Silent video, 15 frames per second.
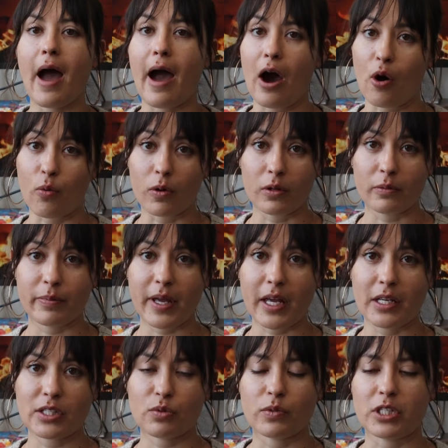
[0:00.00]
Owl
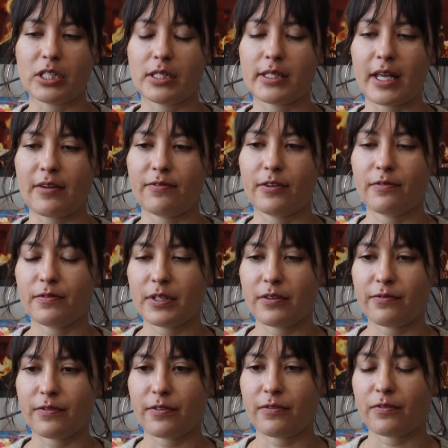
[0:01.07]
base, which is a
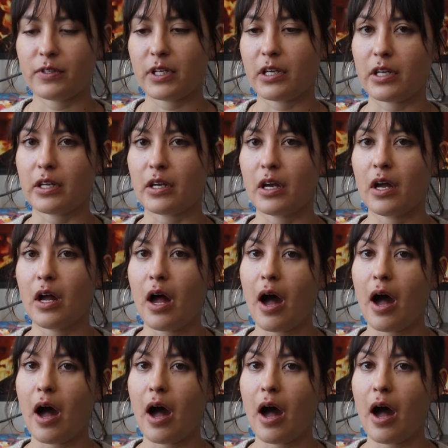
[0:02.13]
50-50